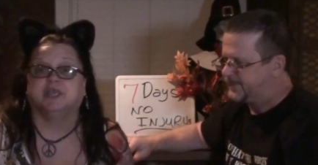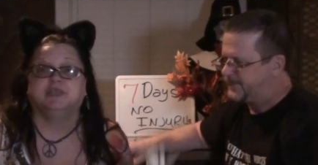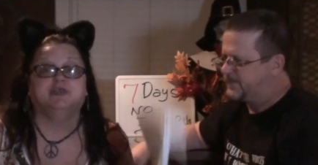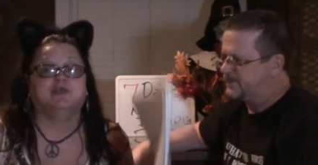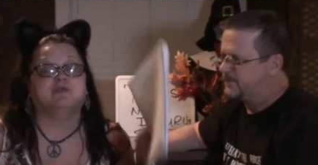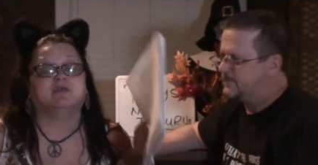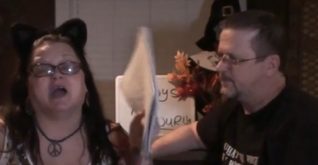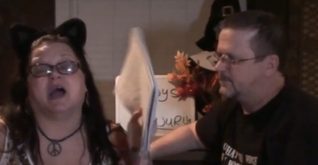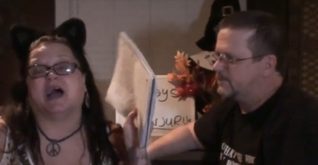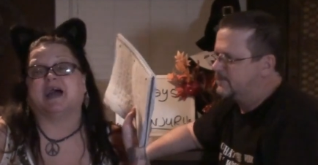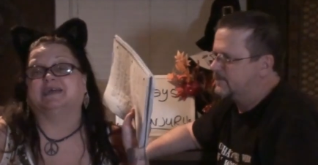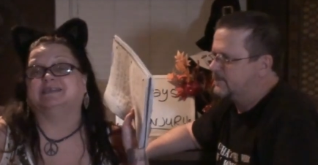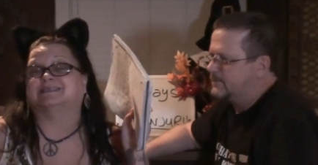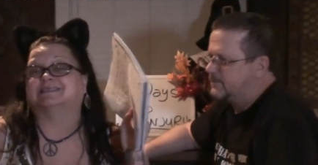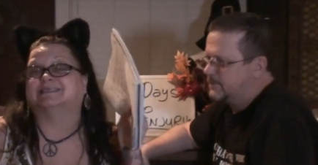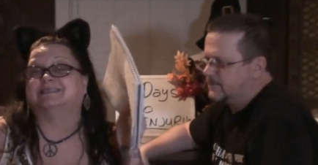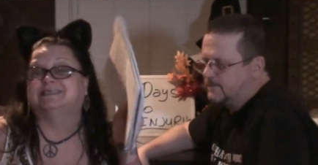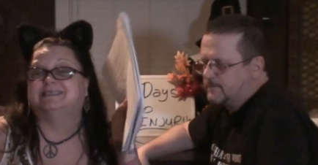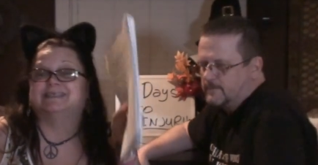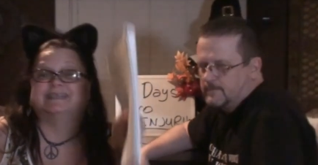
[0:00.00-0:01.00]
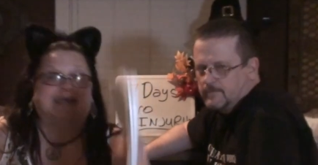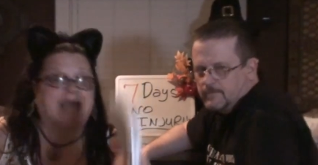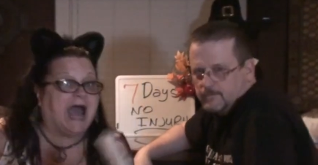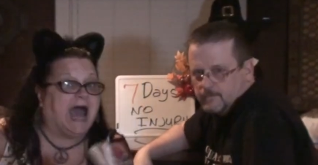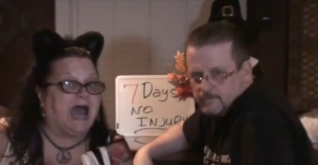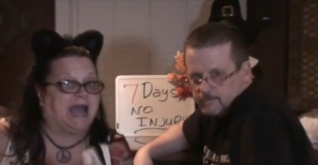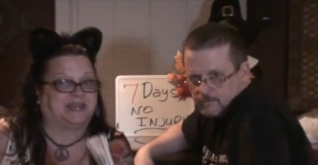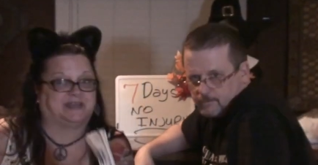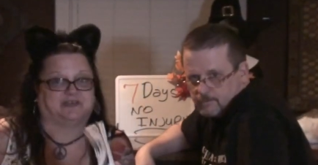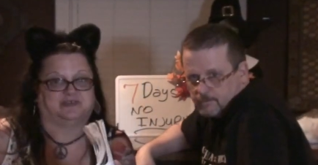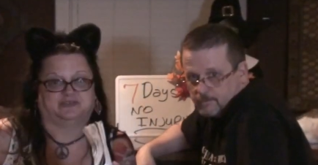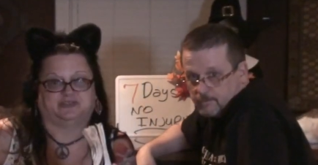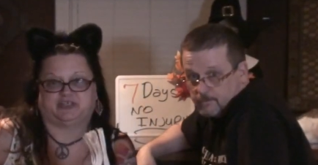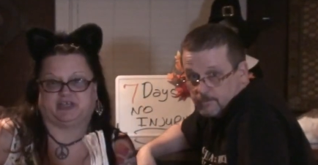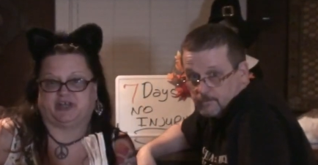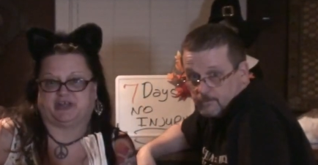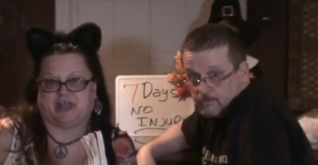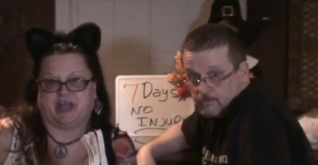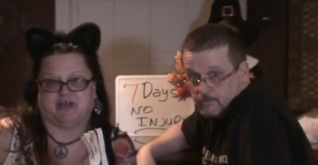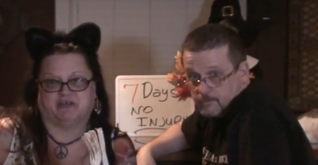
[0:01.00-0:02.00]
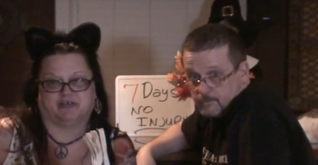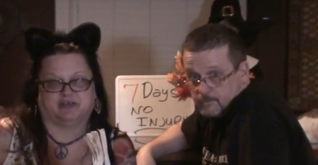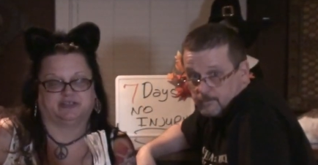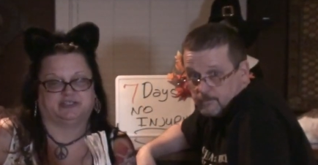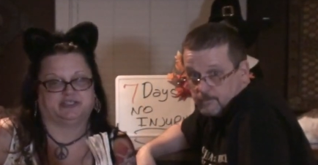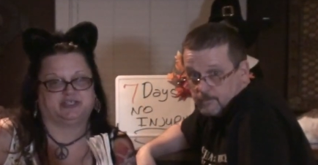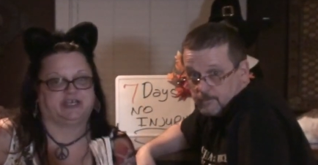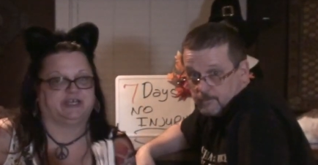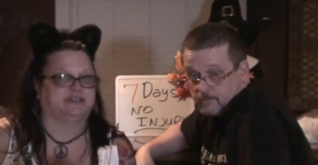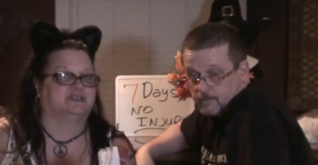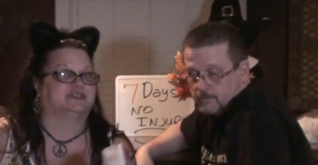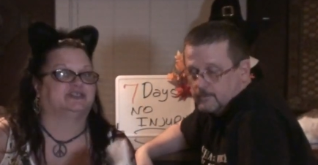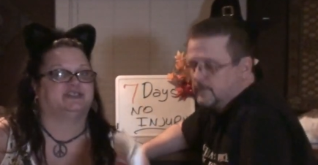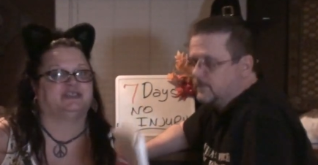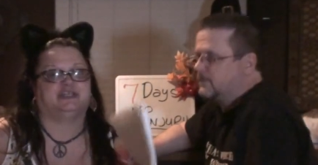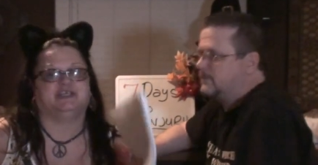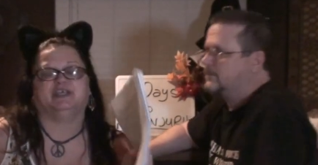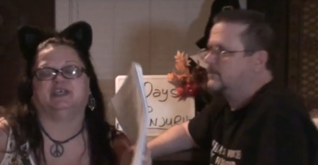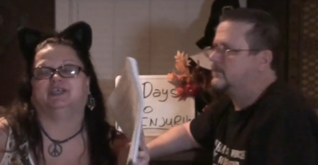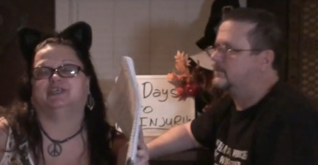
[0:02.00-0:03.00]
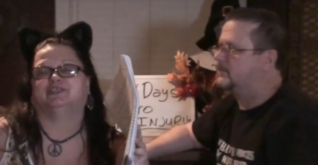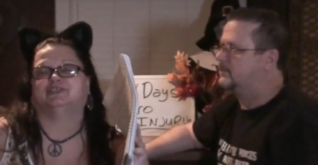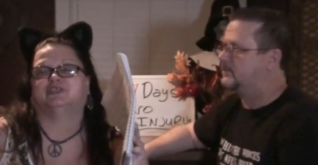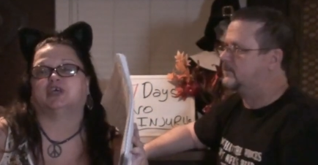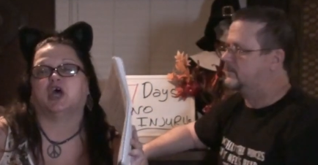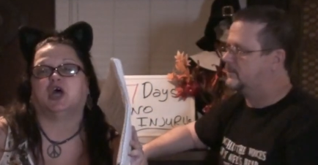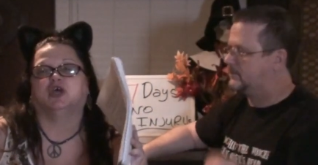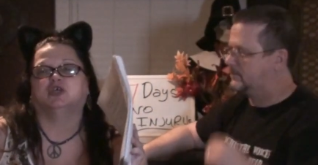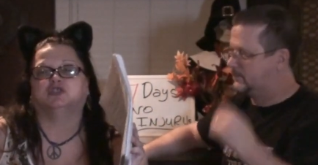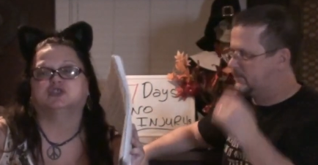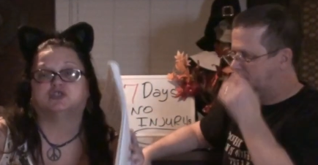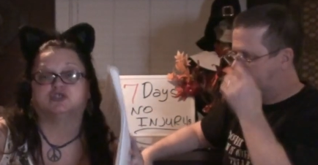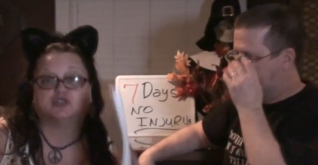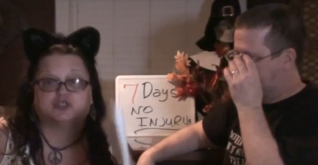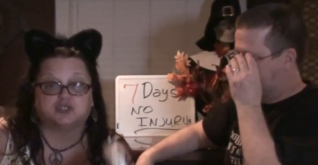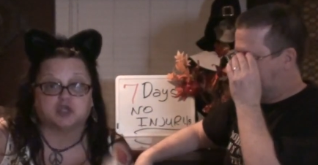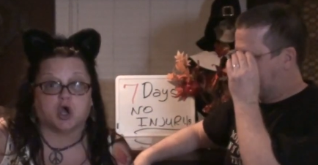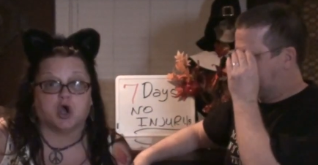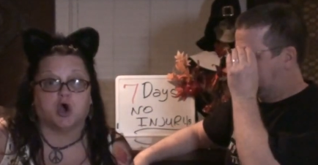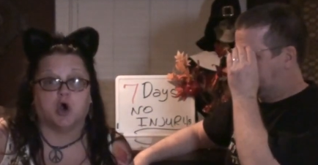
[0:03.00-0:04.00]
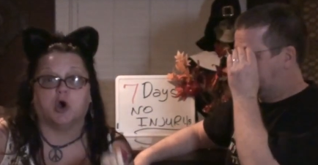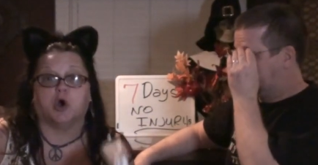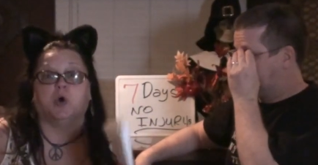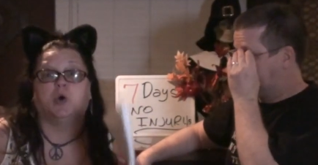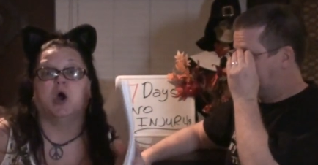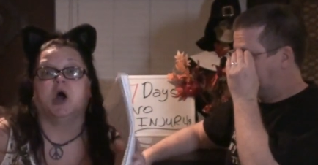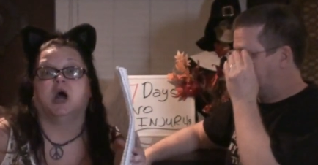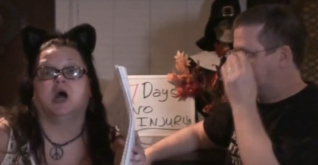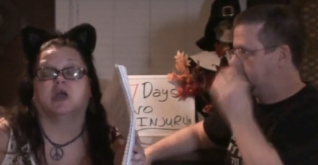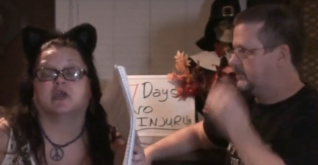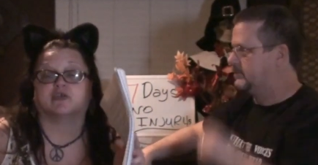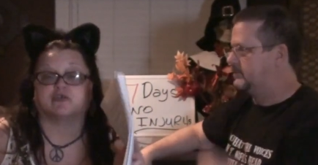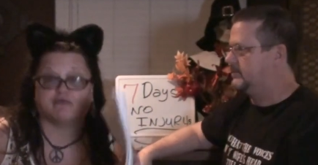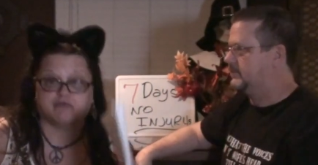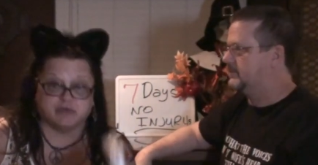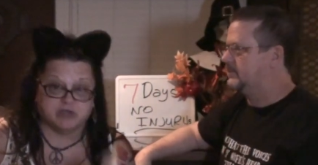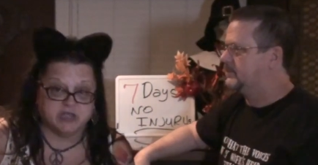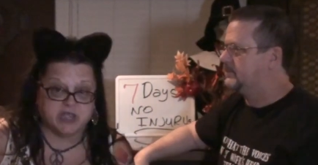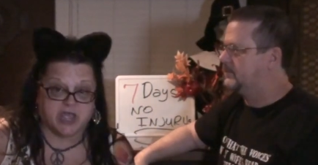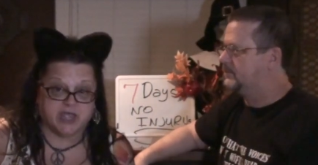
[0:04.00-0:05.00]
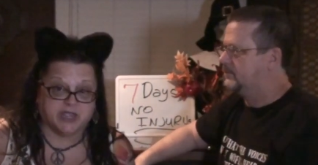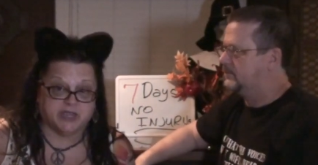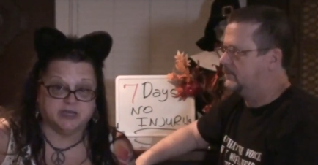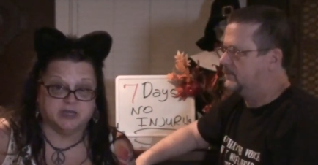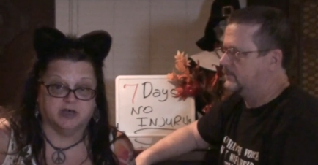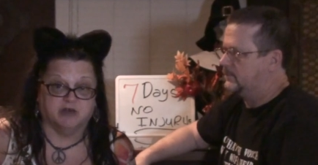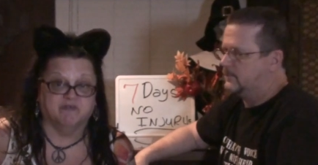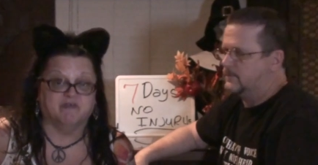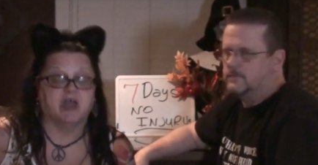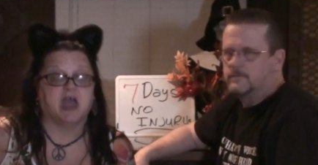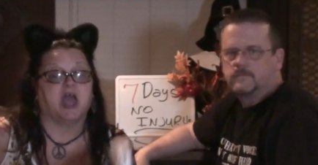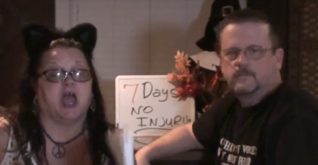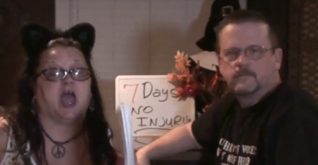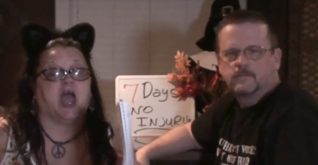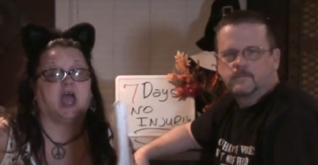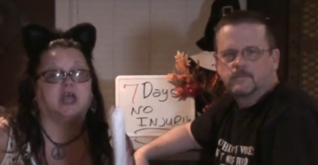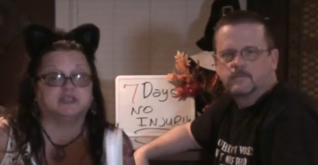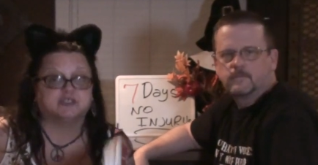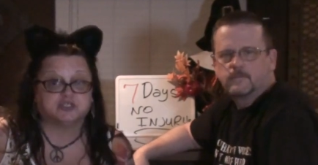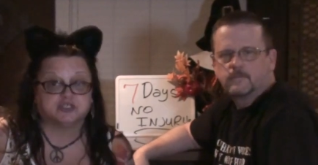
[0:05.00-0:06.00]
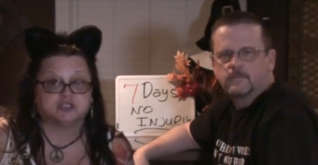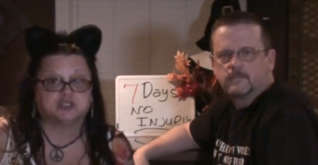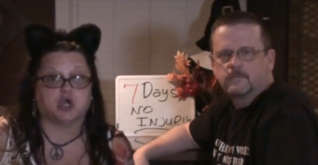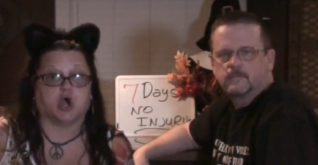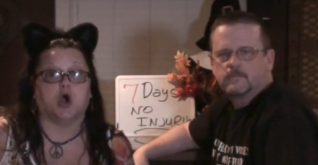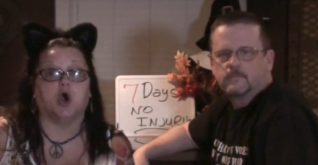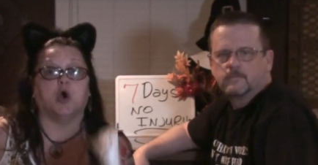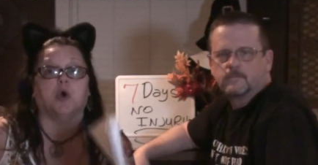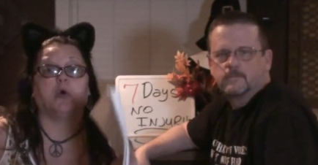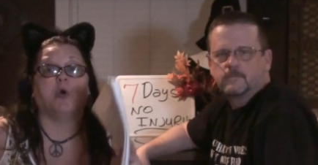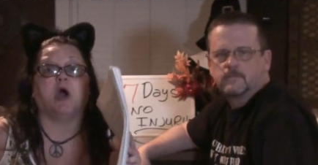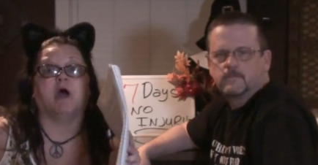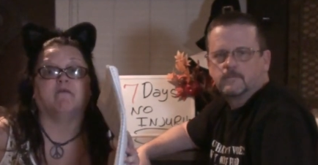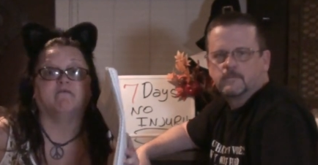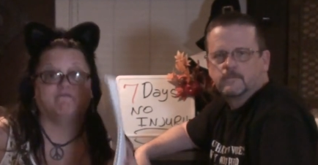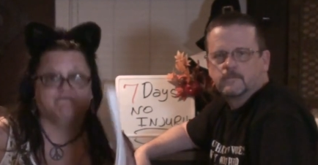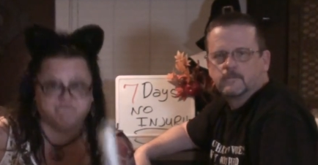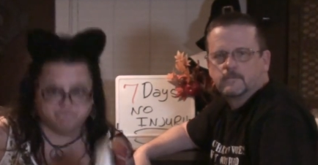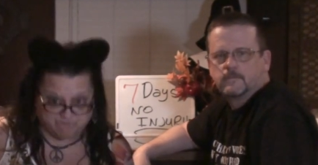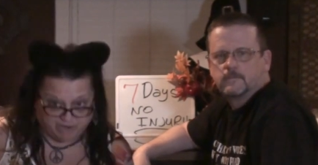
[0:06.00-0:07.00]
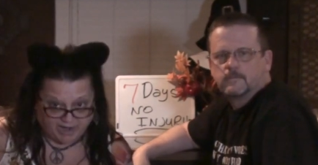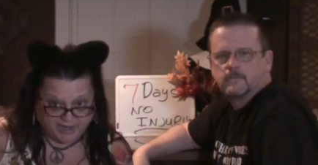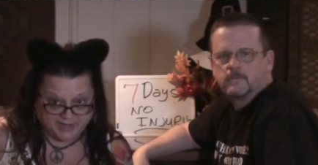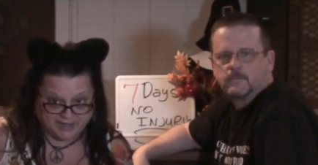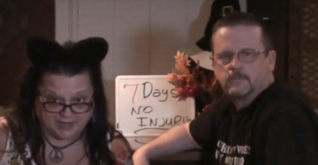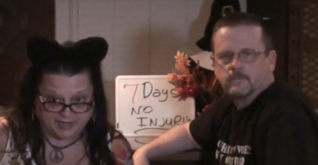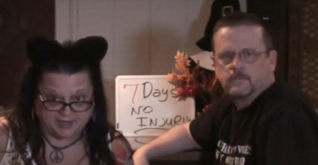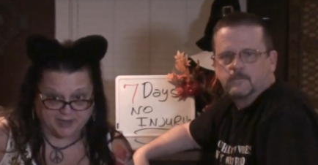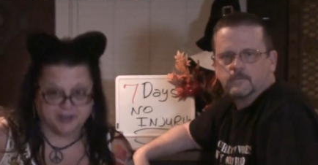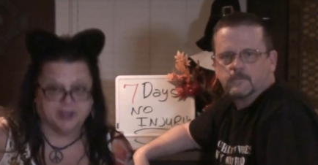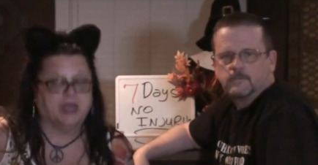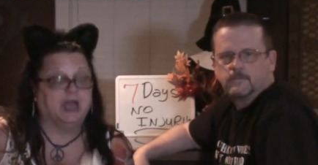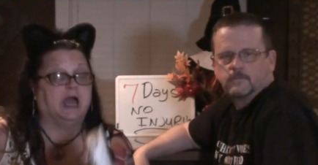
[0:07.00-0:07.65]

Speaker 1: You guys gotta go check out her channel. She is so creative and so funny.